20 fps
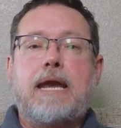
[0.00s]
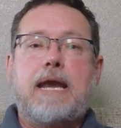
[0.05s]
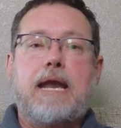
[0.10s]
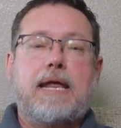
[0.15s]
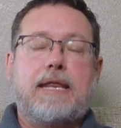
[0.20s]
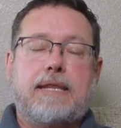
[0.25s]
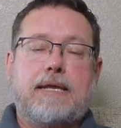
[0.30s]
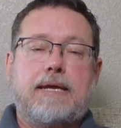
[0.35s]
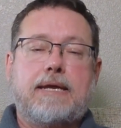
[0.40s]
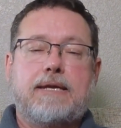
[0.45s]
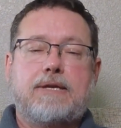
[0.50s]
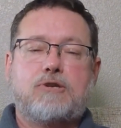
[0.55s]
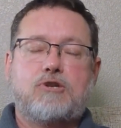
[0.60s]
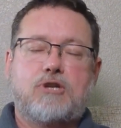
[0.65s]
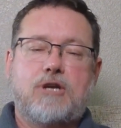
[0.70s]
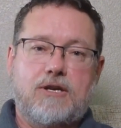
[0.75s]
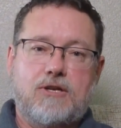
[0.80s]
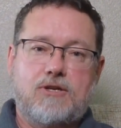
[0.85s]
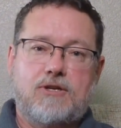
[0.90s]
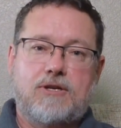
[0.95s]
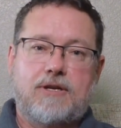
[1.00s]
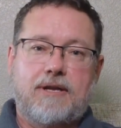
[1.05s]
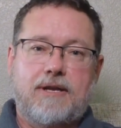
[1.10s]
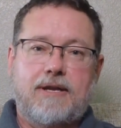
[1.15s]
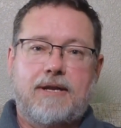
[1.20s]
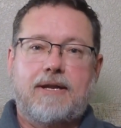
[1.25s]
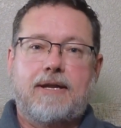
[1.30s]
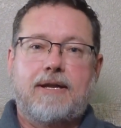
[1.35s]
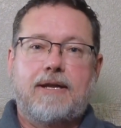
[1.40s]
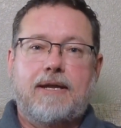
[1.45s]
Nothing has changed.
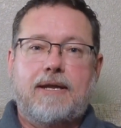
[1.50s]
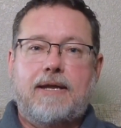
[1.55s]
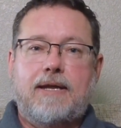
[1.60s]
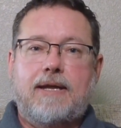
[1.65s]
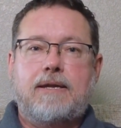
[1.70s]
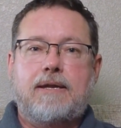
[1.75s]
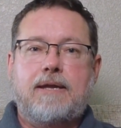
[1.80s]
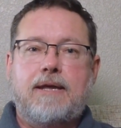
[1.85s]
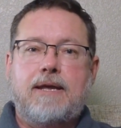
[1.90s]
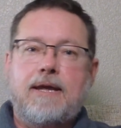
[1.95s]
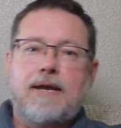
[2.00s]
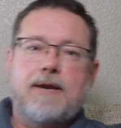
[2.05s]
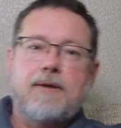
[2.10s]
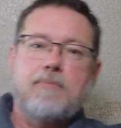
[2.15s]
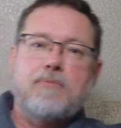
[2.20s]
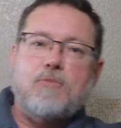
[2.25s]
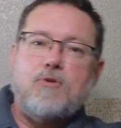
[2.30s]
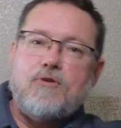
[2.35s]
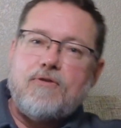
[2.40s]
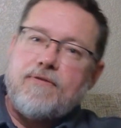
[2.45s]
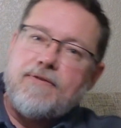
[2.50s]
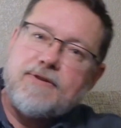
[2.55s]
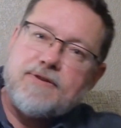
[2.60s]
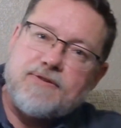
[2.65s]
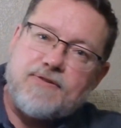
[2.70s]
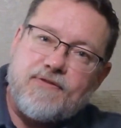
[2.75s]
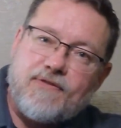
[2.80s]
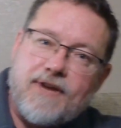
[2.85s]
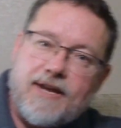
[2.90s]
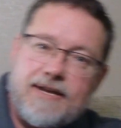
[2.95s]
He had to move
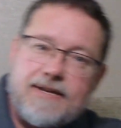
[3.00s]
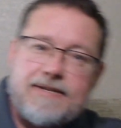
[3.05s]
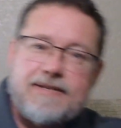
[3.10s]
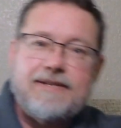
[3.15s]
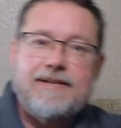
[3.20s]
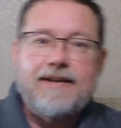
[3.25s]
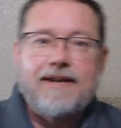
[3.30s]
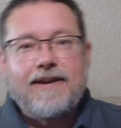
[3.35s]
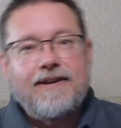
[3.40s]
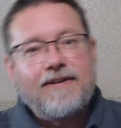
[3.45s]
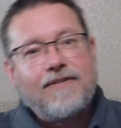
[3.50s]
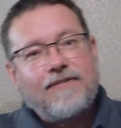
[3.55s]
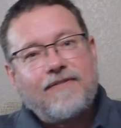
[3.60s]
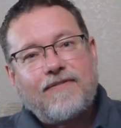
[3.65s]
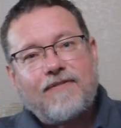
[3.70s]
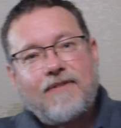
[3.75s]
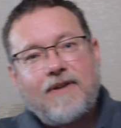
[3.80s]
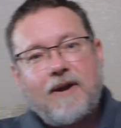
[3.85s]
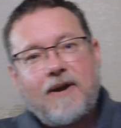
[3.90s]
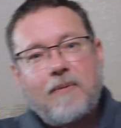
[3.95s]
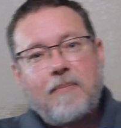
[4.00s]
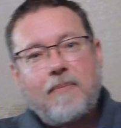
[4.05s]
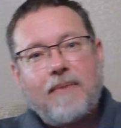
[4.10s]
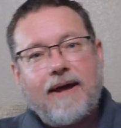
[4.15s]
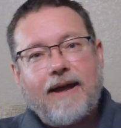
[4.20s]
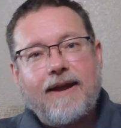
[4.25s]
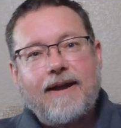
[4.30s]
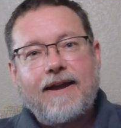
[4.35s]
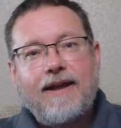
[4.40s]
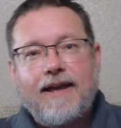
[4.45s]
his face to get in front of mine,